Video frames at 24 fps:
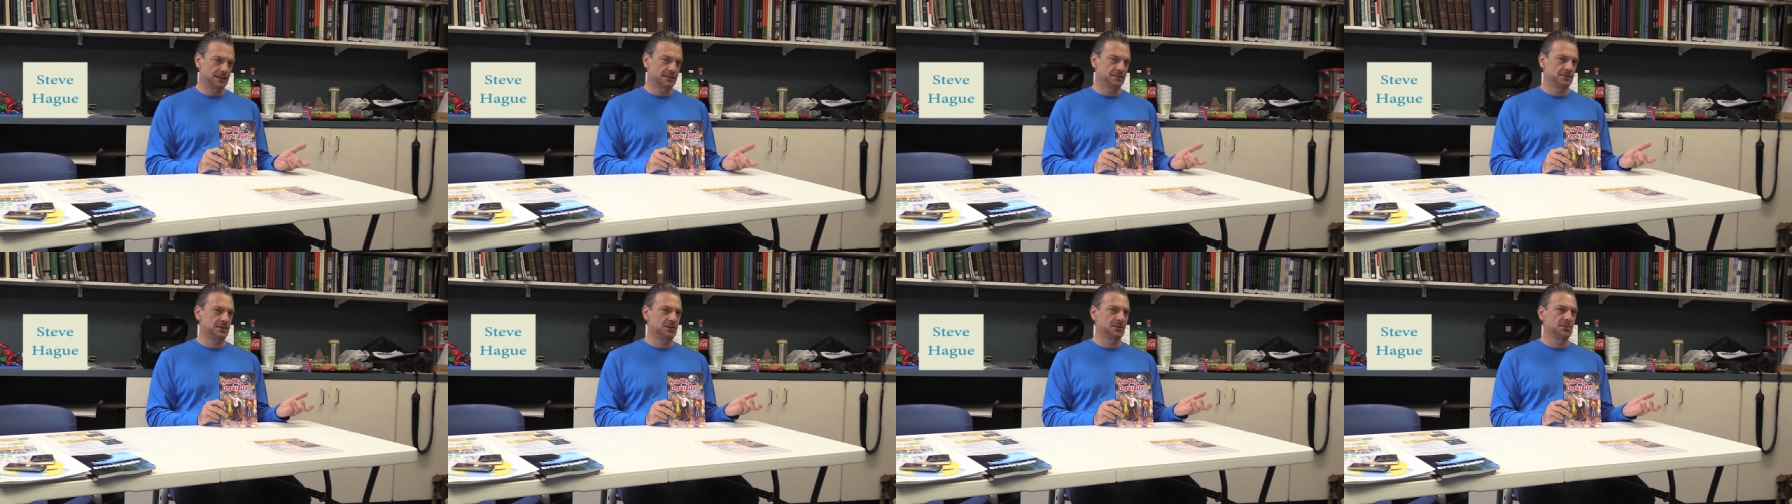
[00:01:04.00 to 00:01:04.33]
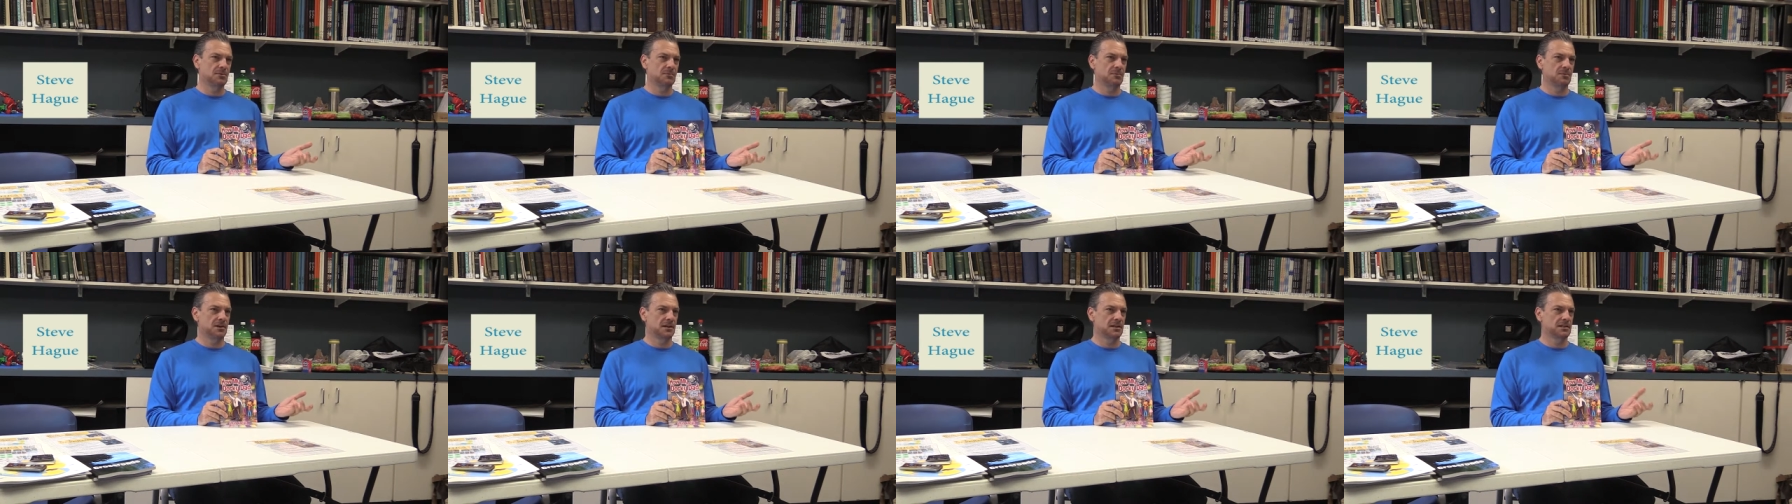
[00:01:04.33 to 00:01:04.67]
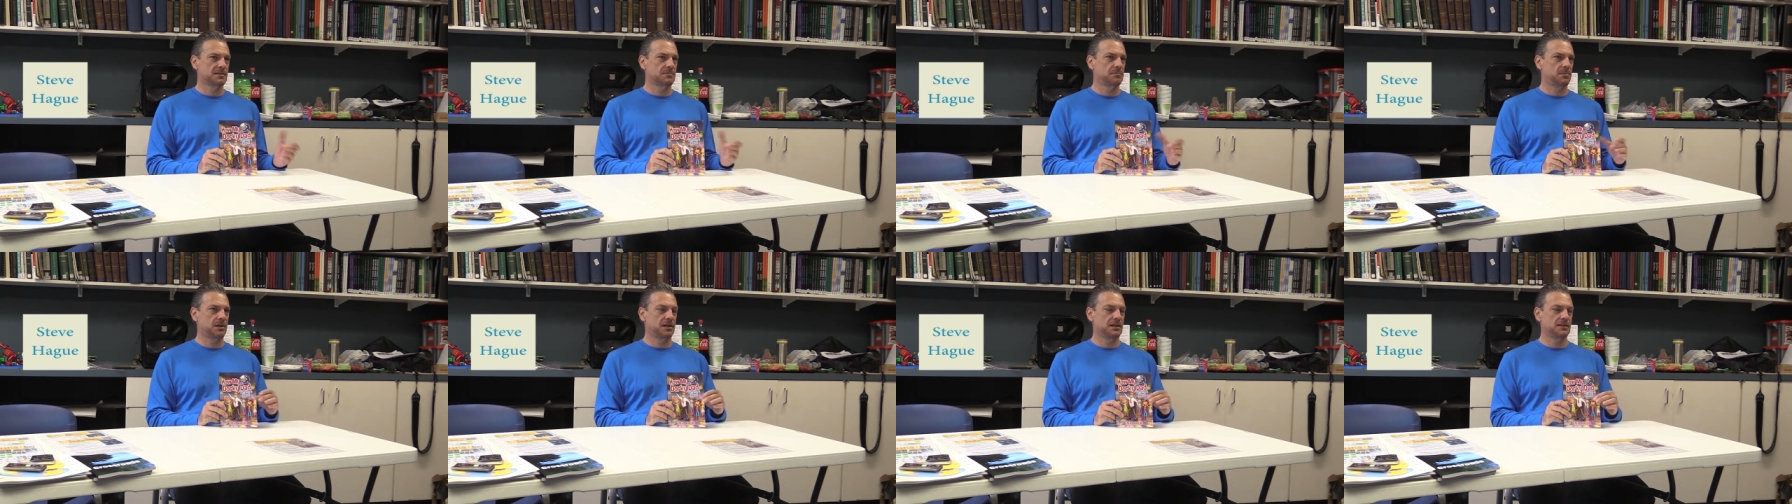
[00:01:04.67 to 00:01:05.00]
it's
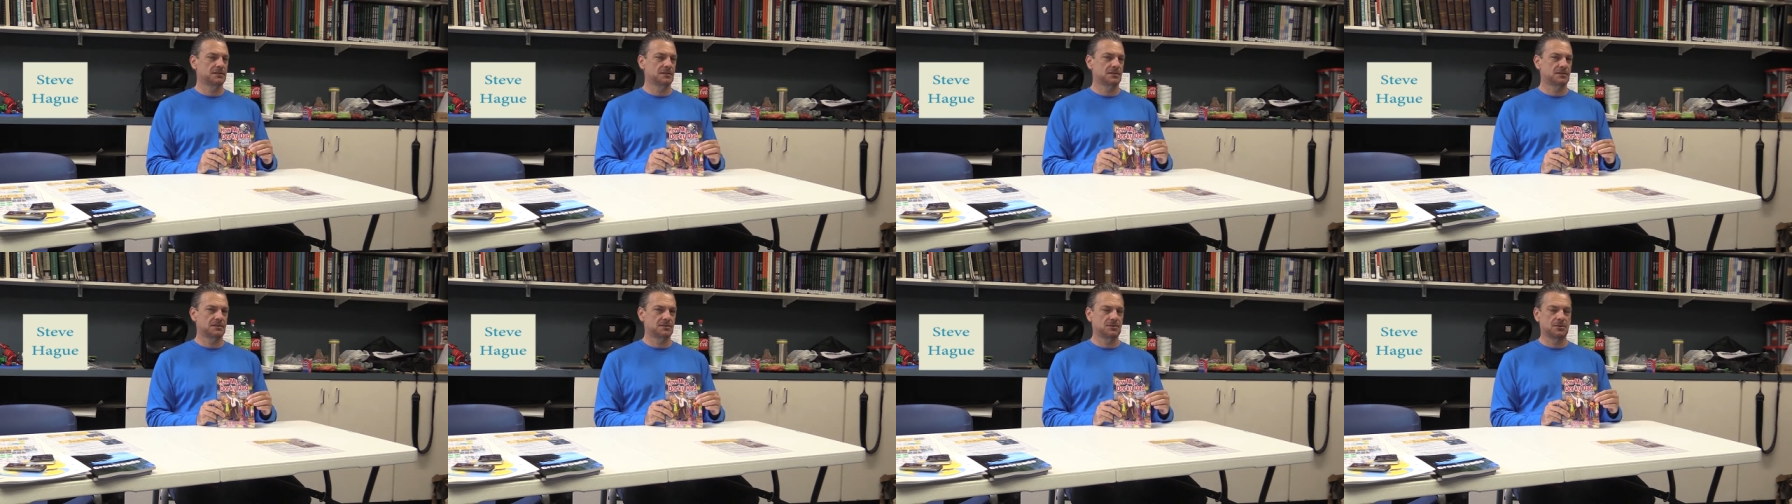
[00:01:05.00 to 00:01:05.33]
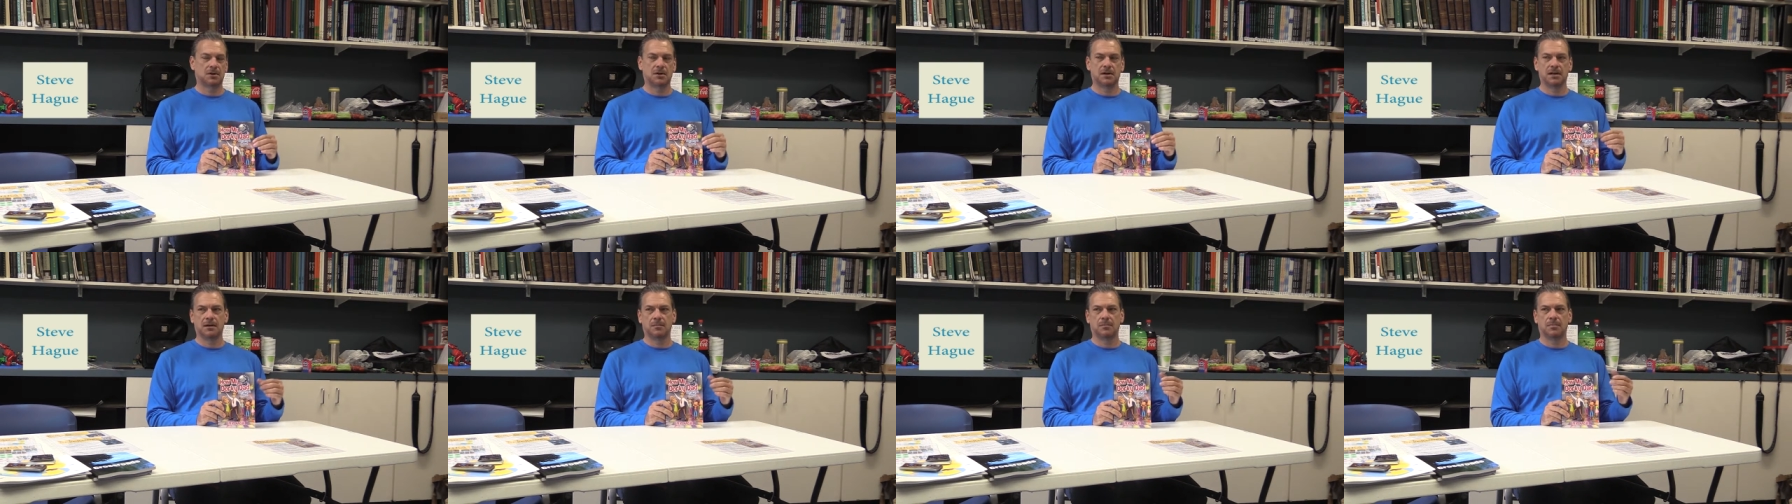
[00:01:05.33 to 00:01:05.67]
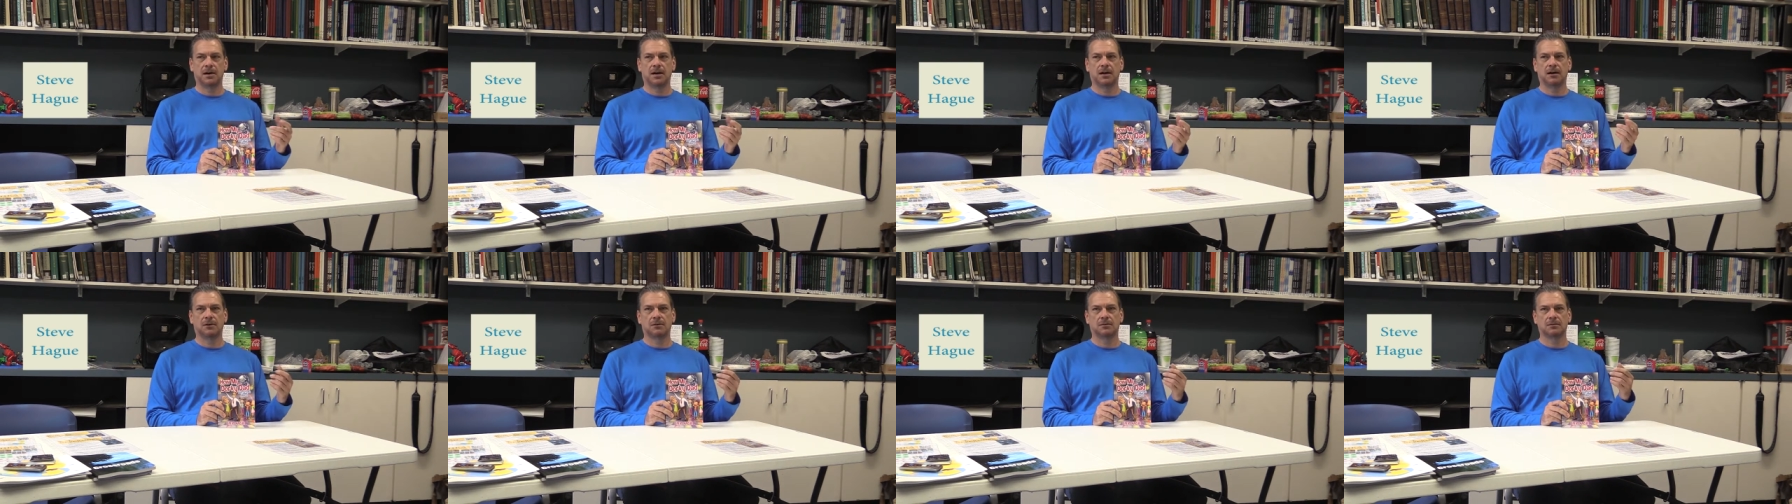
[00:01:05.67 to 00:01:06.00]
humorous, but it's a story
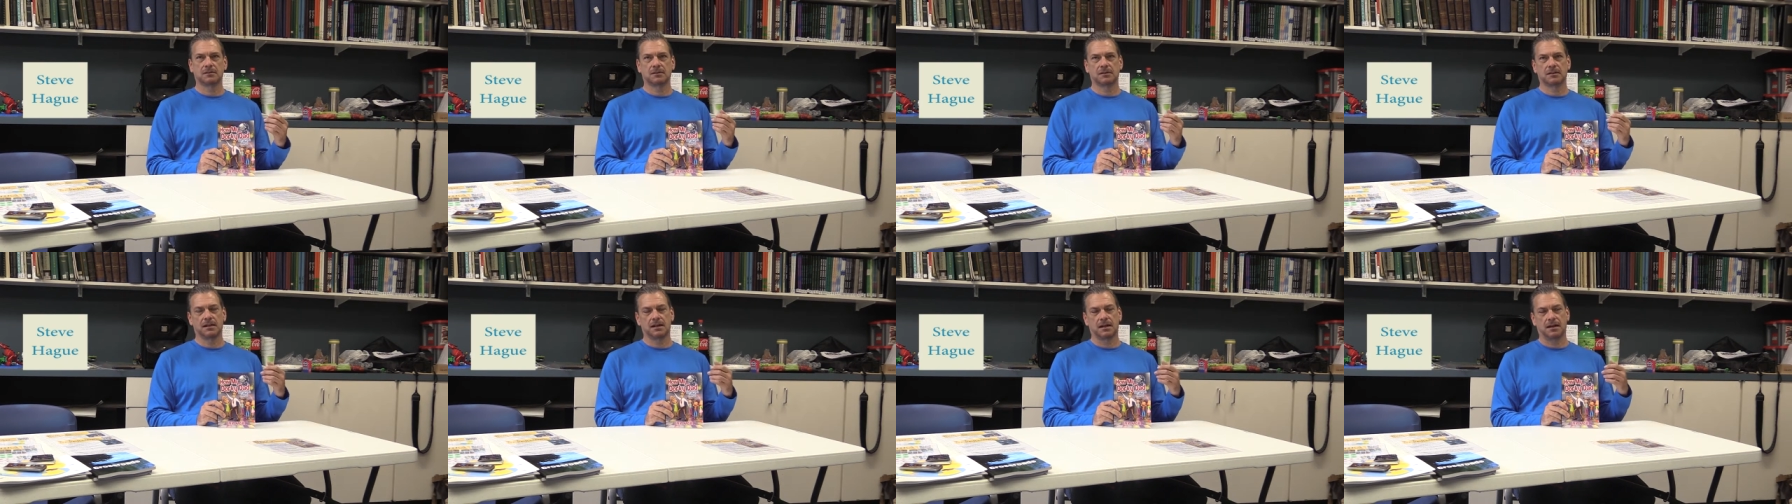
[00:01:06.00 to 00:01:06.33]
about